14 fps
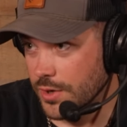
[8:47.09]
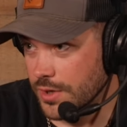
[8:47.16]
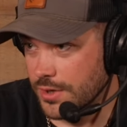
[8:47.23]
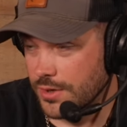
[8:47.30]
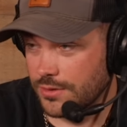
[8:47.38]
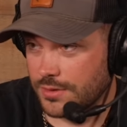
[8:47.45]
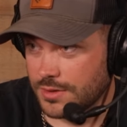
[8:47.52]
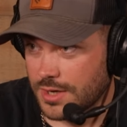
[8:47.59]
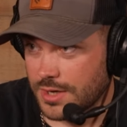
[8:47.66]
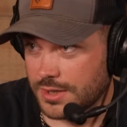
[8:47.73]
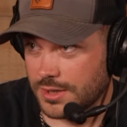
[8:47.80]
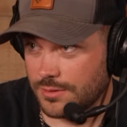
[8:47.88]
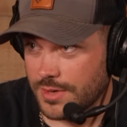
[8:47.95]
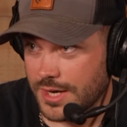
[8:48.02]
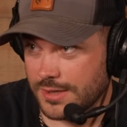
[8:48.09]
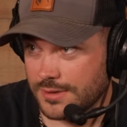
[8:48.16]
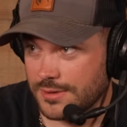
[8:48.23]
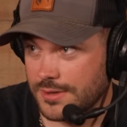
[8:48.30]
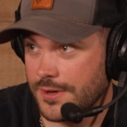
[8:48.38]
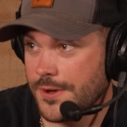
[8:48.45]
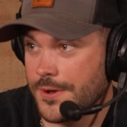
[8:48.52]
window they're talking
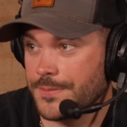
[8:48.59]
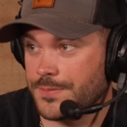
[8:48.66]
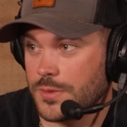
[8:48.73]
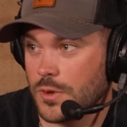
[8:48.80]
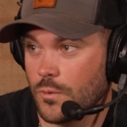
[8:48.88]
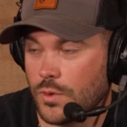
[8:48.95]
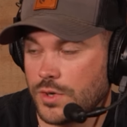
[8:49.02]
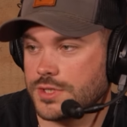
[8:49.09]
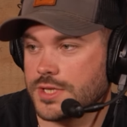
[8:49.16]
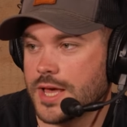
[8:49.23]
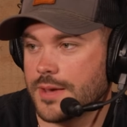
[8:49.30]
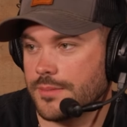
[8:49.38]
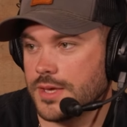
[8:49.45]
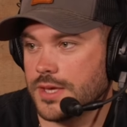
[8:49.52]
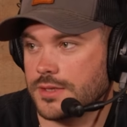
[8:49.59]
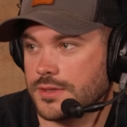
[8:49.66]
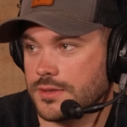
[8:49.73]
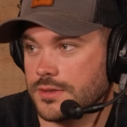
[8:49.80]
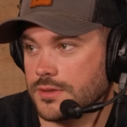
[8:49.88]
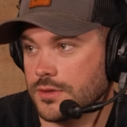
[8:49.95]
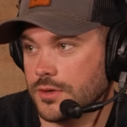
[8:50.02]
about, what does that
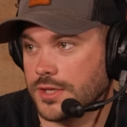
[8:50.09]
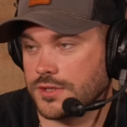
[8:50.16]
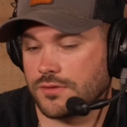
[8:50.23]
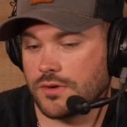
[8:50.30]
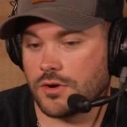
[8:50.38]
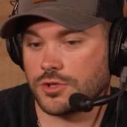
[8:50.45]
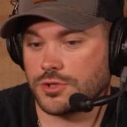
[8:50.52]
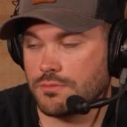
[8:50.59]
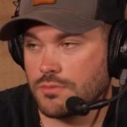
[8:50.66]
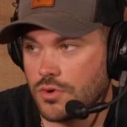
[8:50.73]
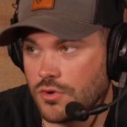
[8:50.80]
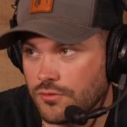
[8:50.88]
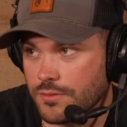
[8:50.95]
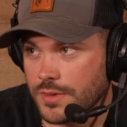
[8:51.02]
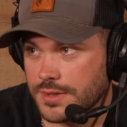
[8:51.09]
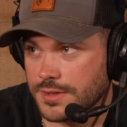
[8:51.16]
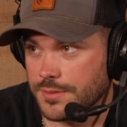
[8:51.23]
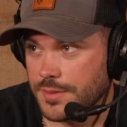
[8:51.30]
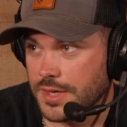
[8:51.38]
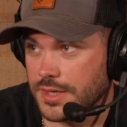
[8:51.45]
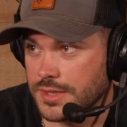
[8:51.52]
mean as far as movement to me?